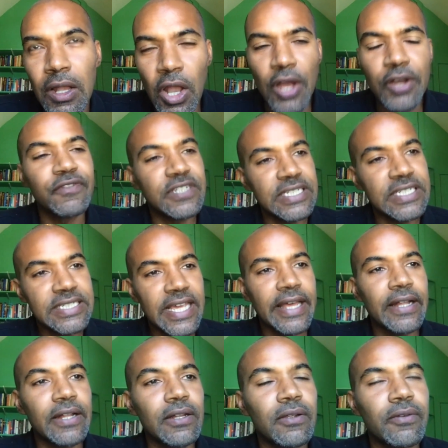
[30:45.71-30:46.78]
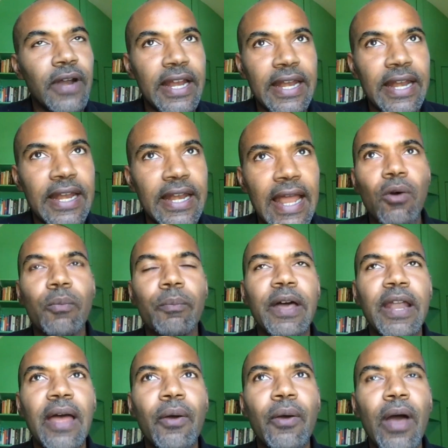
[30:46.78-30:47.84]
a lot of detail right now,
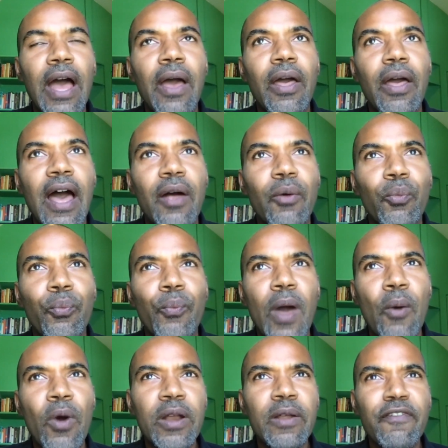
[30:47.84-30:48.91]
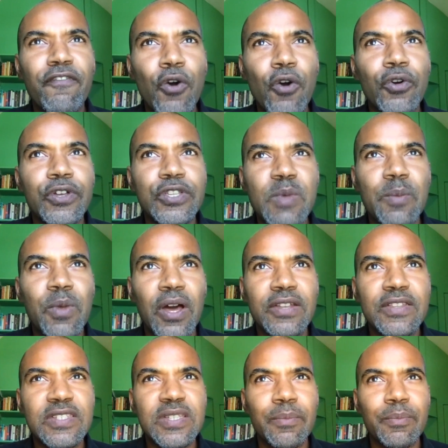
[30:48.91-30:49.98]
but I I, I, I want to focus maybe
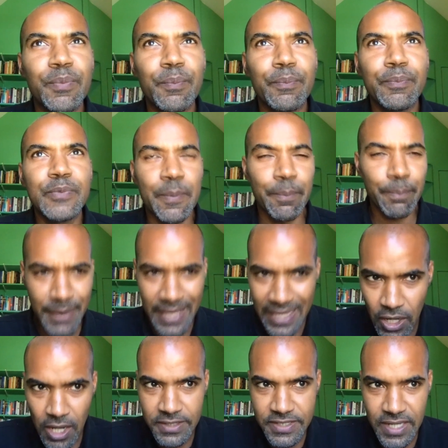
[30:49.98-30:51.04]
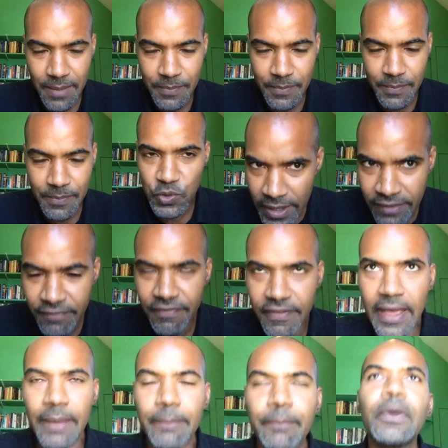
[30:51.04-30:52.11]
on some some big concepts. One of
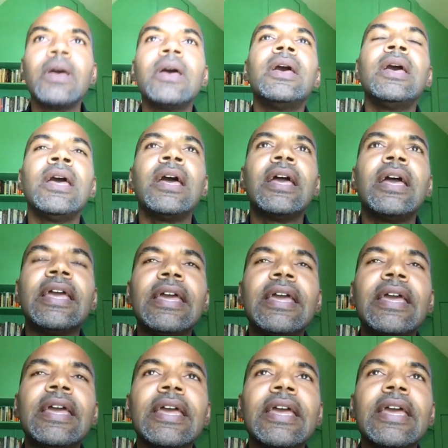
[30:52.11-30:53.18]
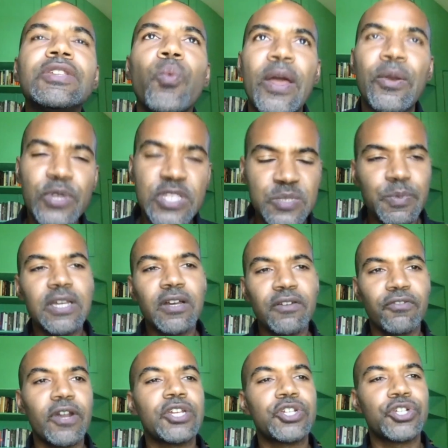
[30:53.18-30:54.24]
them is when we speak
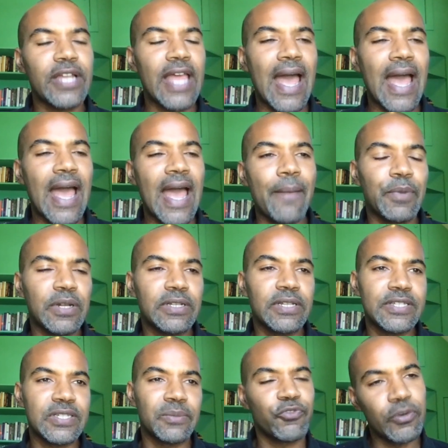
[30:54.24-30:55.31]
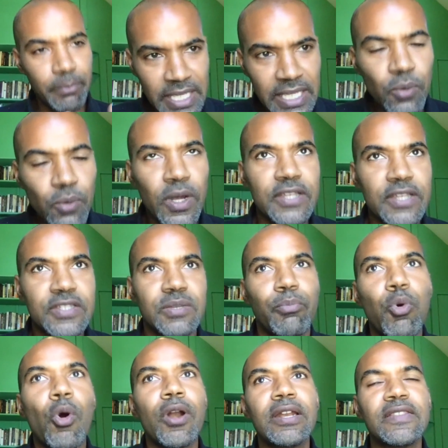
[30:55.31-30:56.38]
of racial capitalism, for me, what is
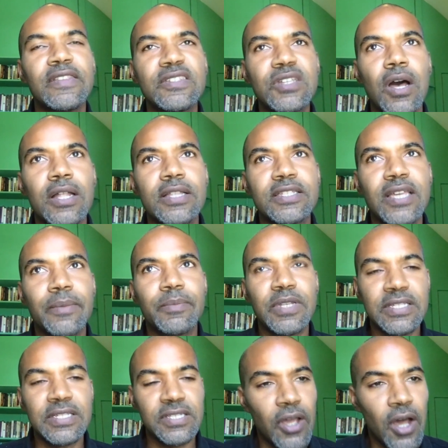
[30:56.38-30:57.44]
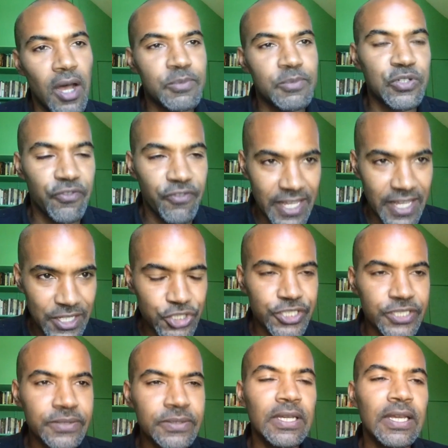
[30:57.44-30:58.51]
important in this concept is the
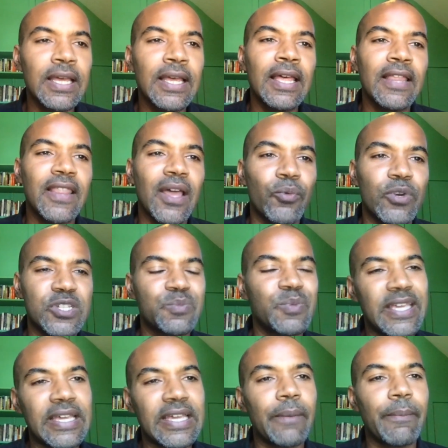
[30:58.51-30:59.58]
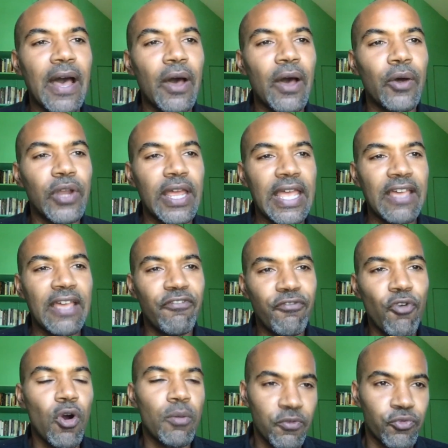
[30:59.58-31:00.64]
observation that we're speaking about a
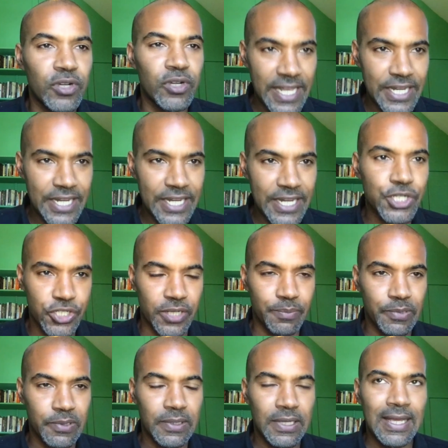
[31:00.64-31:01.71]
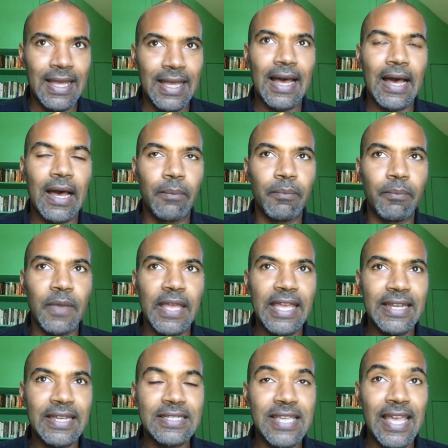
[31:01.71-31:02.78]
form of relationship. Um,
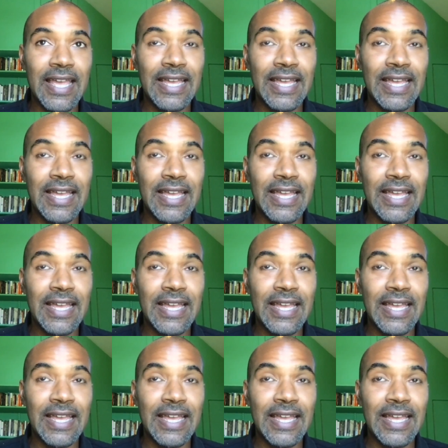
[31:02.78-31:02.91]
it is